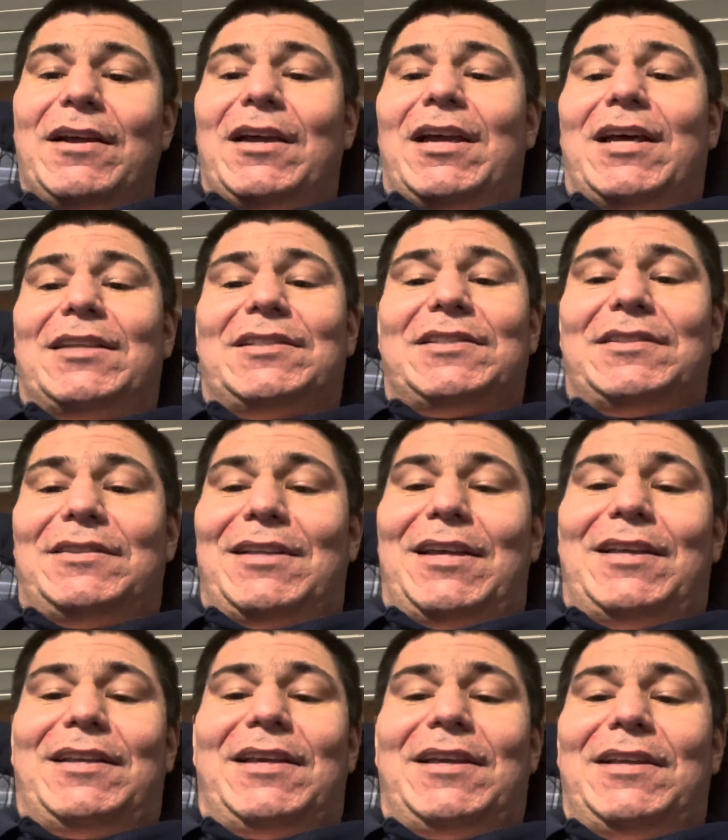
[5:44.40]
and
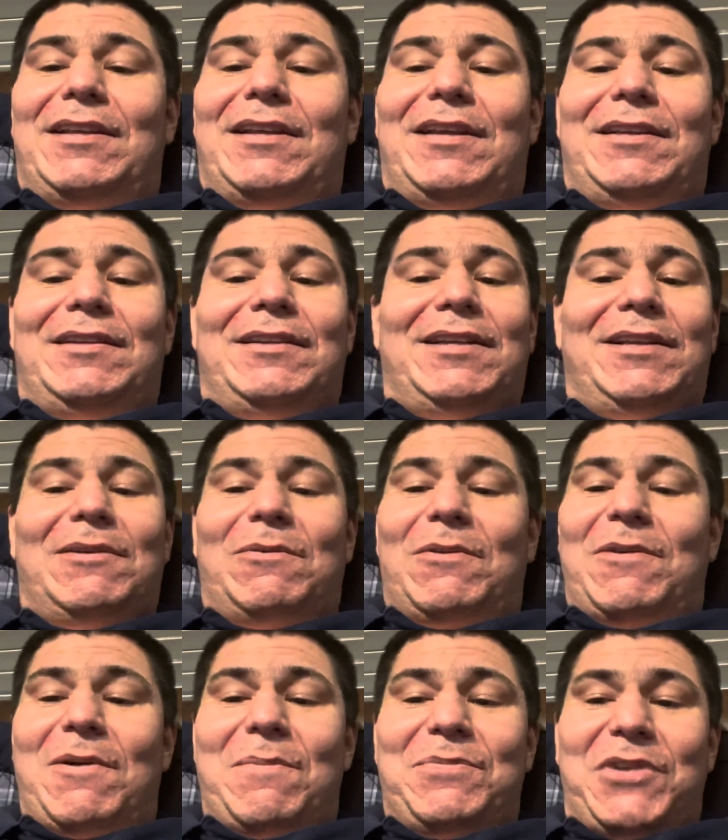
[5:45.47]
then
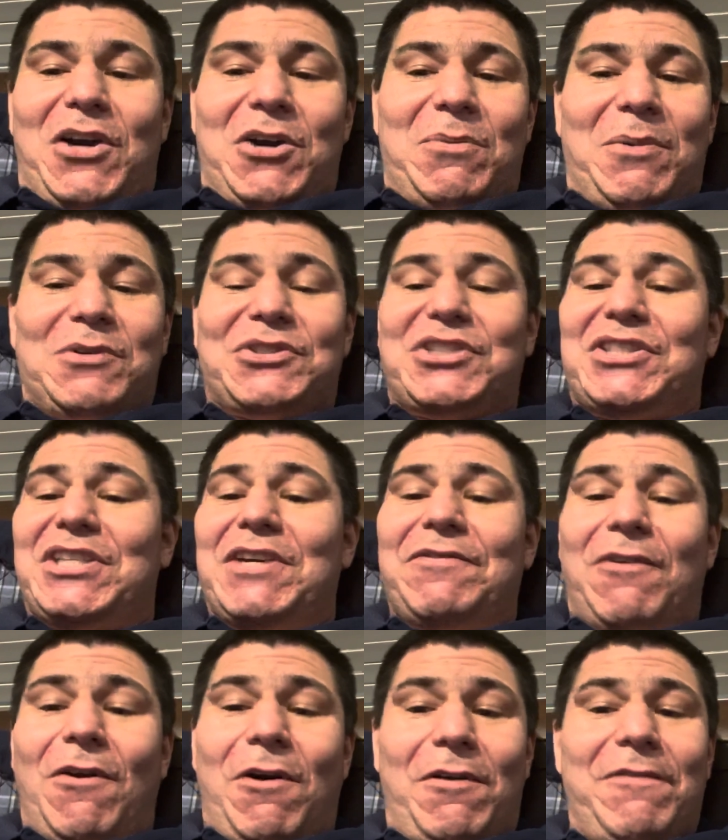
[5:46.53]
I'm talking about Steve
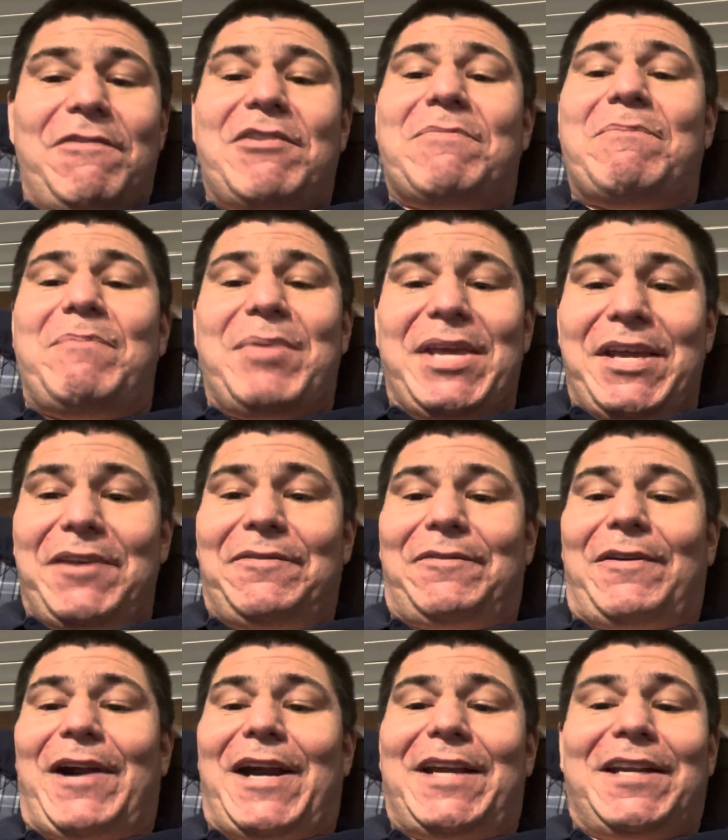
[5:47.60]
Harvey being
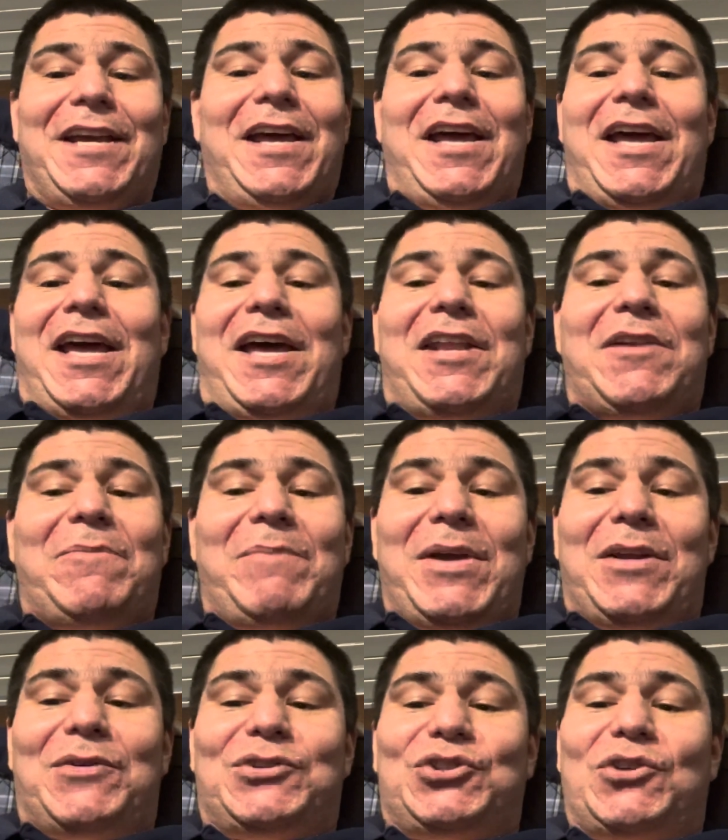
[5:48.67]
right, and the
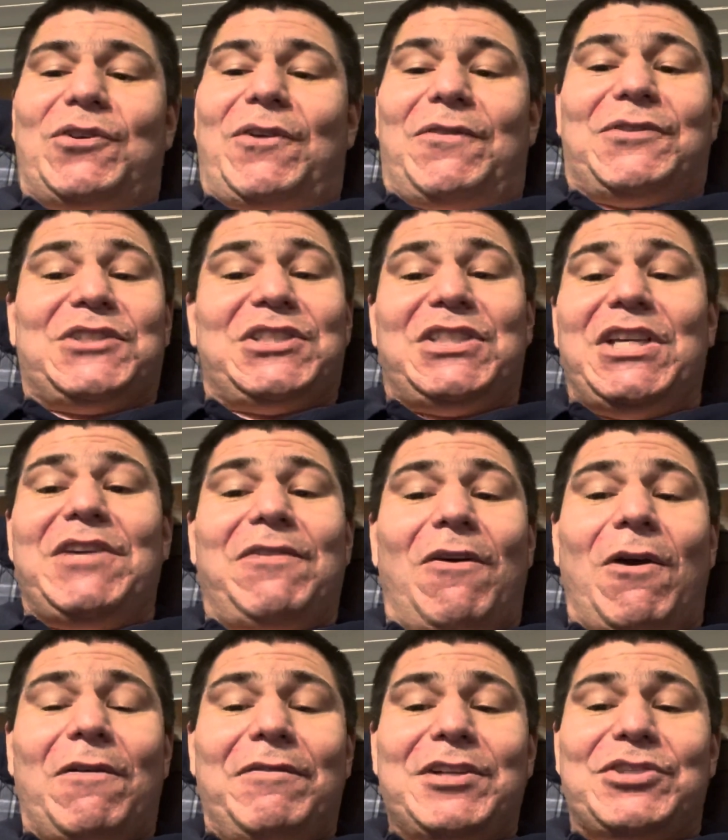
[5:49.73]
made of story of Steve
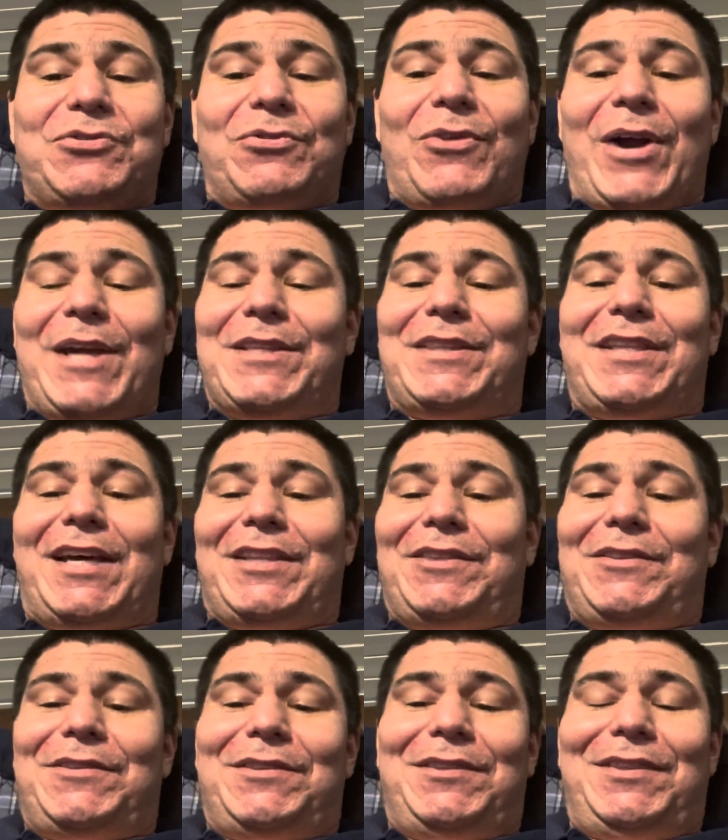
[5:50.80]
Harvey's right
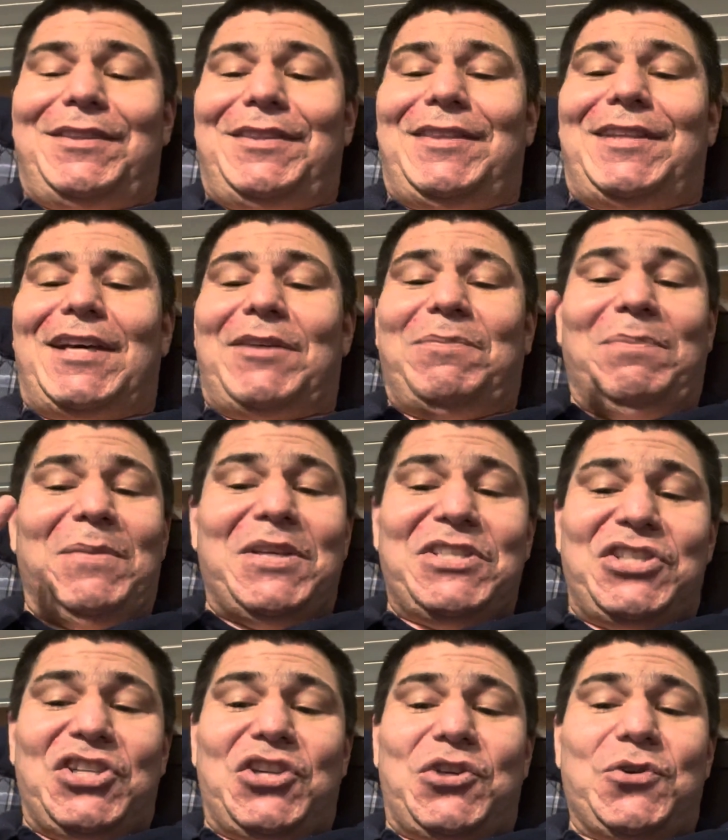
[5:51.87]
that
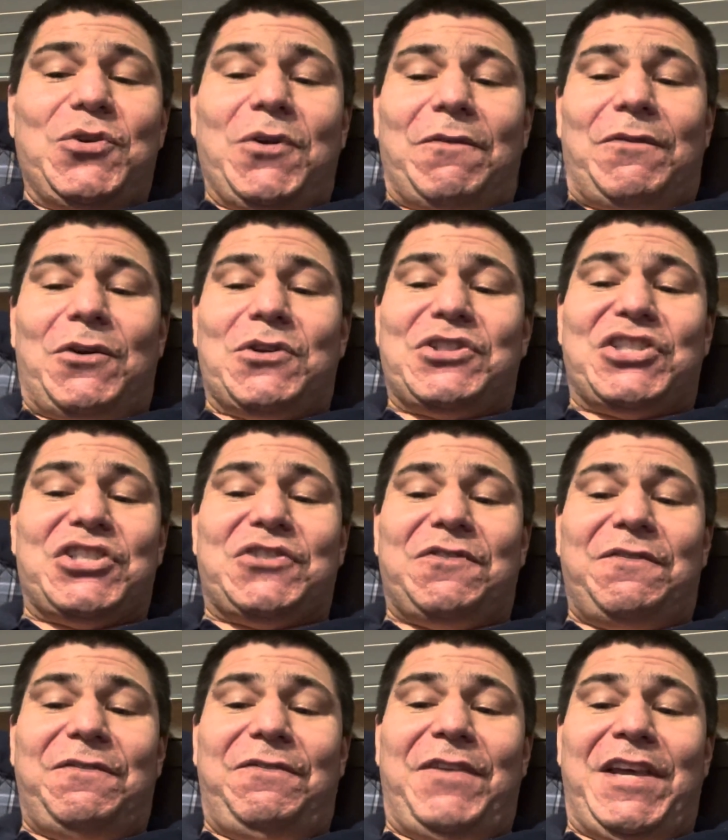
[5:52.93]
this universe is
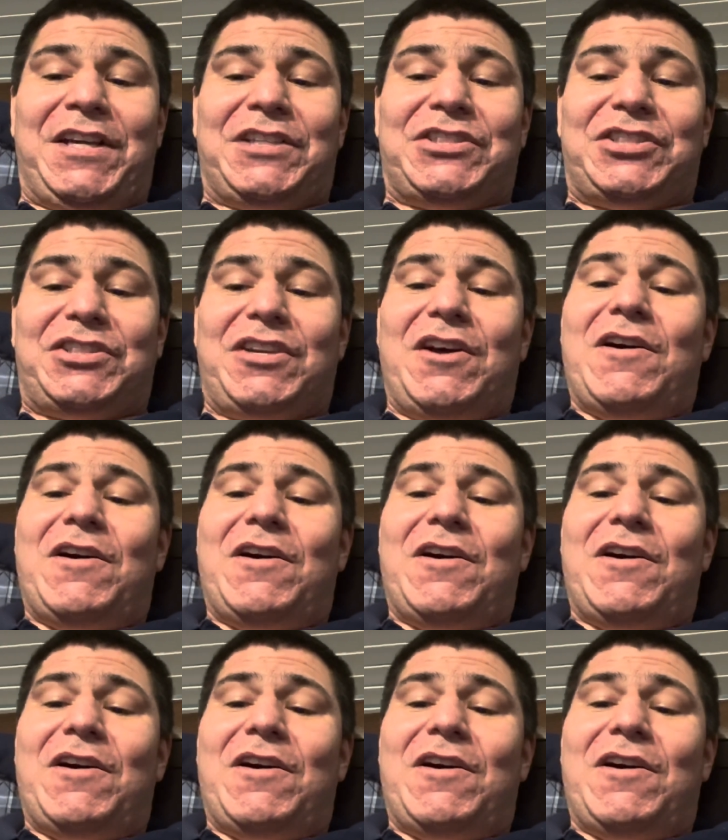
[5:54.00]
fixed,